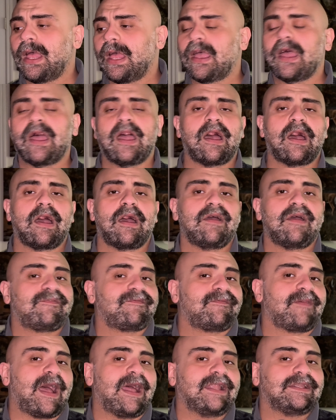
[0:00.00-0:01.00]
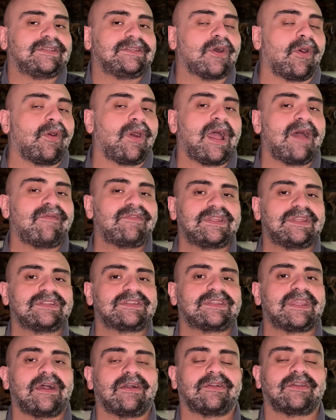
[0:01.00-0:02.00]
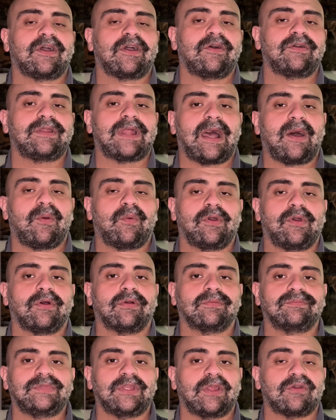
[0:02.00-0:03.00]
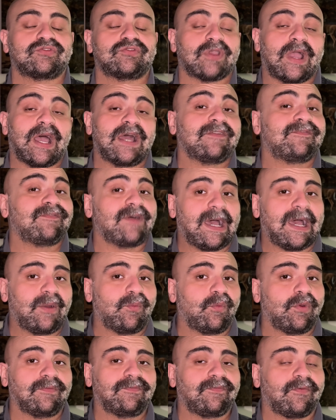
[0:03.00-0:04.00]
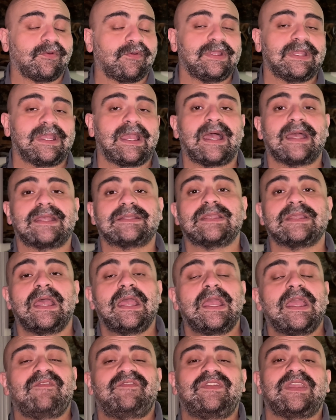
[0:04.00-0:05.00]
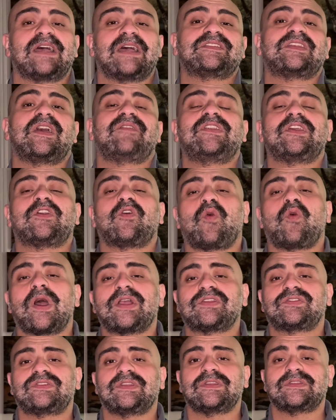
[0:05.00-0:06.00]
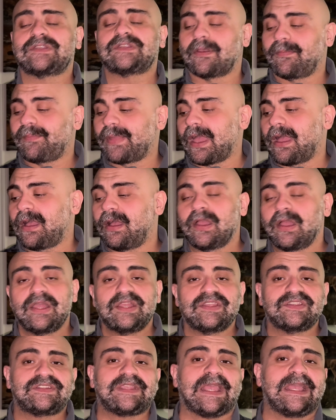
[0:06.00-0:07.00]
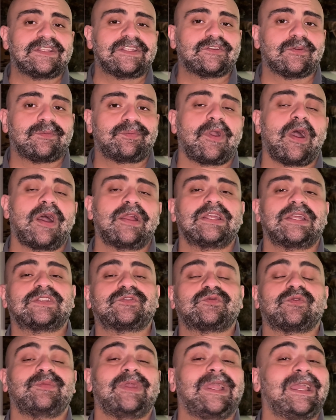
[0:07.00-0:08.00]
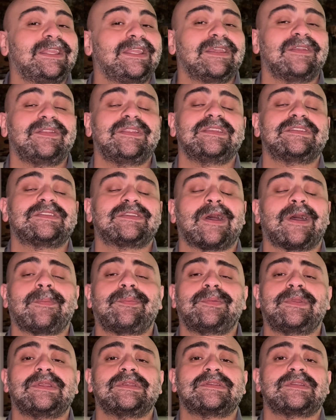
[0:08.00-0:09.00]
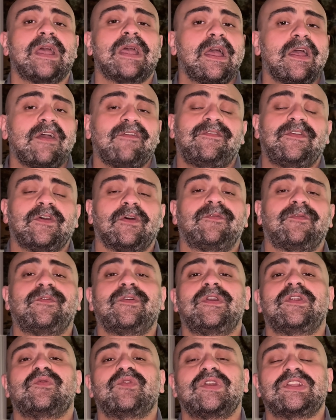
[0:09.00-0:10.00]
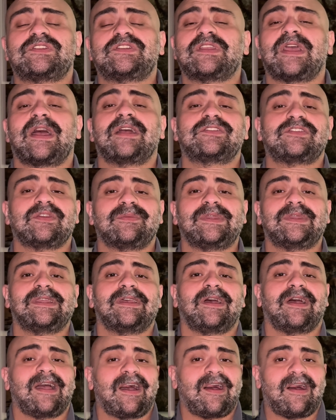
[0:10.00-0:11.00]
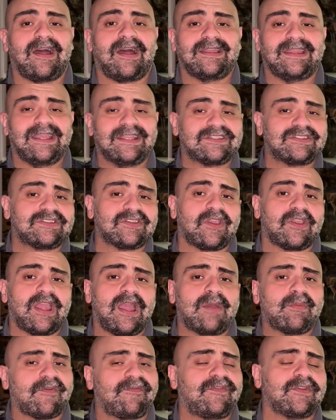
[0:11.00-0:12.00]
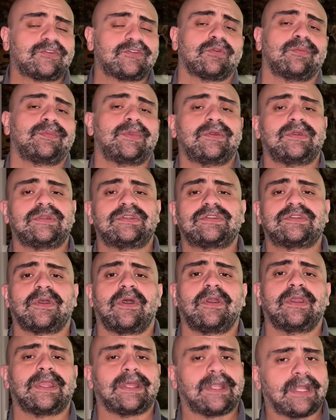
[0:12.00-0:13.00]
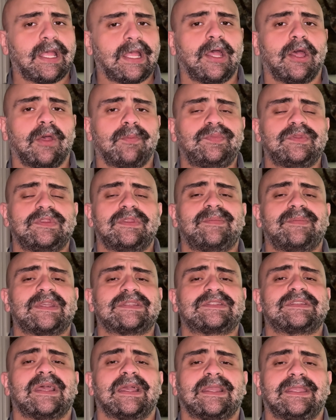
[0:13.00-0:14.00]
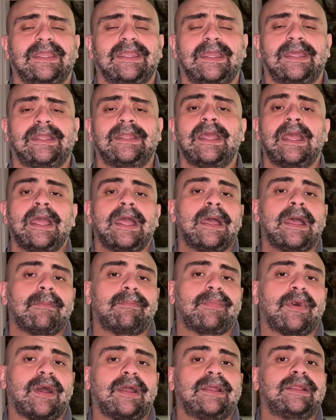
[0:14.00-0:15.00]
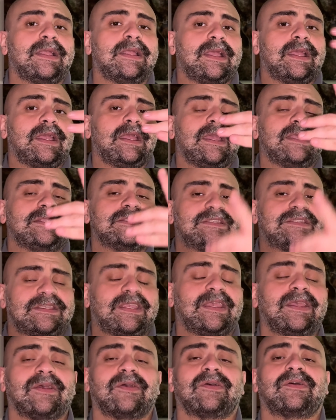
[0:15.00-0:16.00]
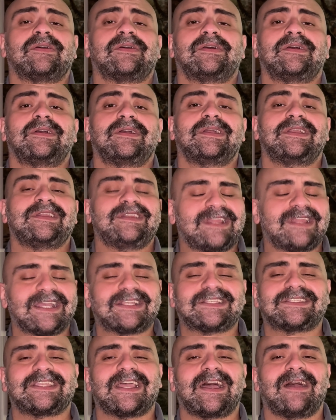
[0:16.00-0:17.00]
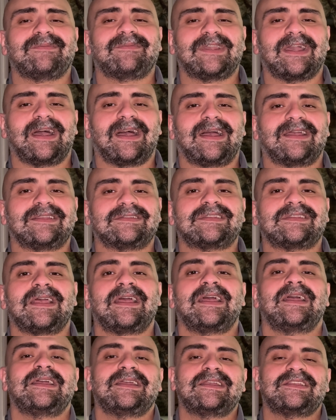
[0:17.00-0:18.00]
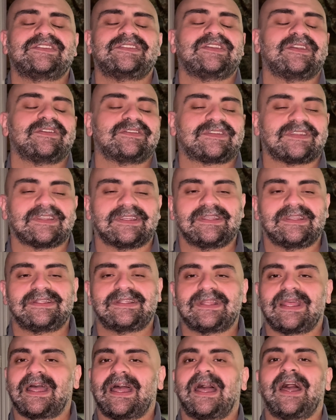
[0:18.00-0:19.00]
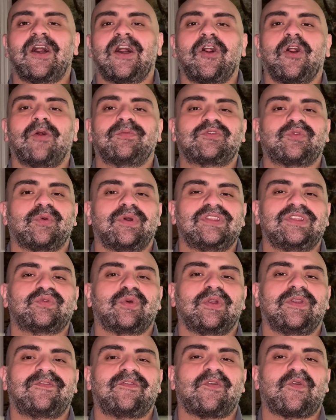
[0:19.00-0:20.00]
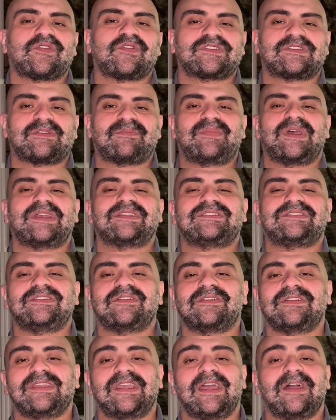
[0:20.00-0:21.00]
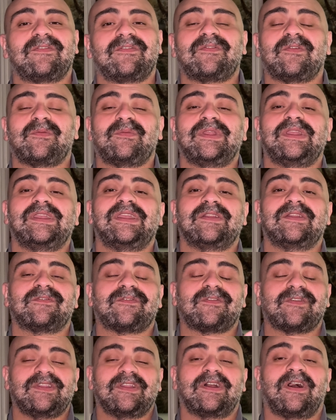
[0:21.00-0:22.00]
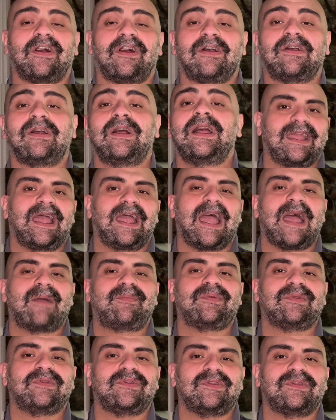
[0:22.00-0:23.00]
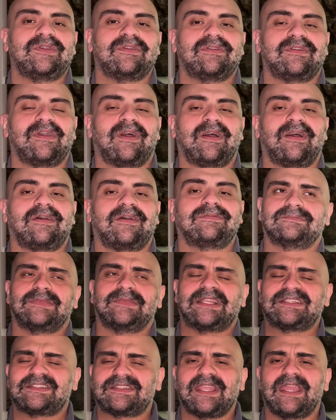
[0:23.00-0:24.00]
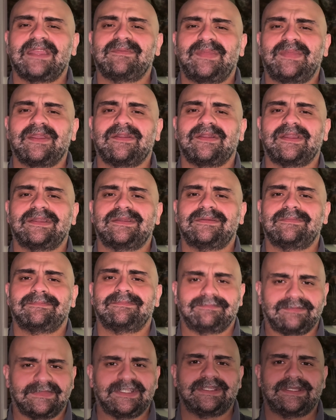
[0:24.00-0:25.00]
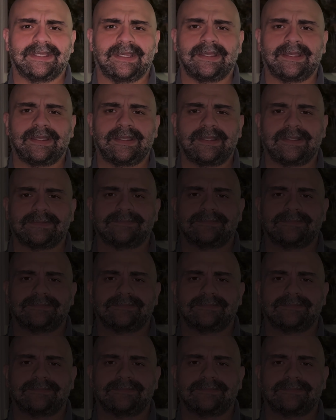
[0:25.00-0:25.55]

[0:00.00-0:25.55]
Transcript: Uh, if I don't have a discount code, I will, you know, try to find one for you guys. If you guys have any questions about scents or products from any of these companies, feel free to reach out to me on Instagram, Official Bearded Shark, and I'll help you the best I can. But until next time, guys, seriously, I hope twenty twenty-four is the best year yet for me and for y'all. Happy New Year, y'all, and stay bearded, duh.